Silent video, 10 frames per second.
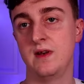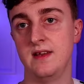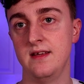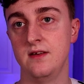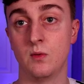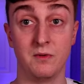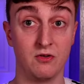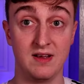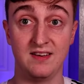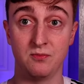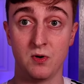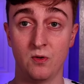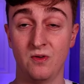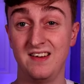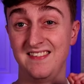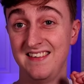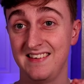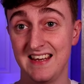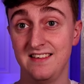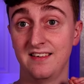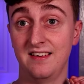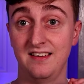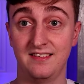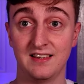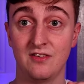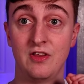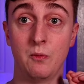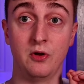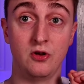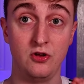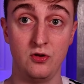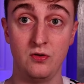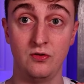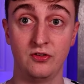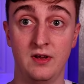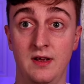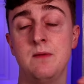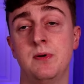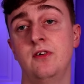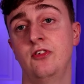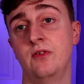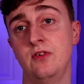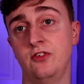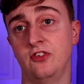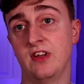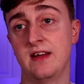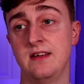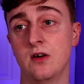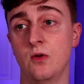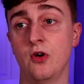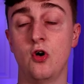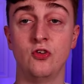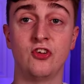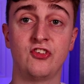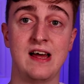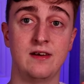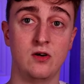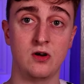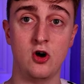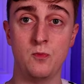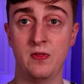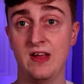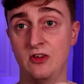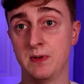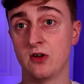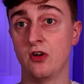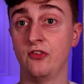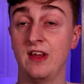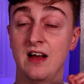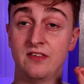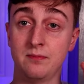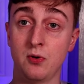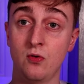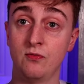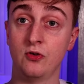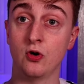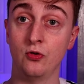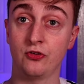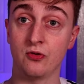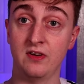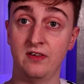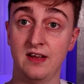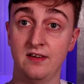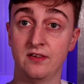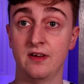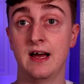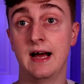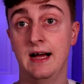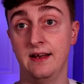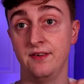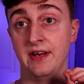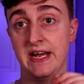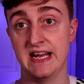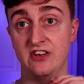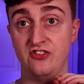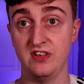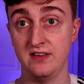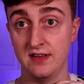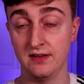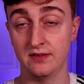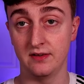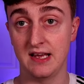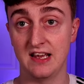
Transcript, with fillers: we need when we're creating this model is data itself that we're going to use. I personally use a site called understat.com. That is because it has both goal scoring data and XG data,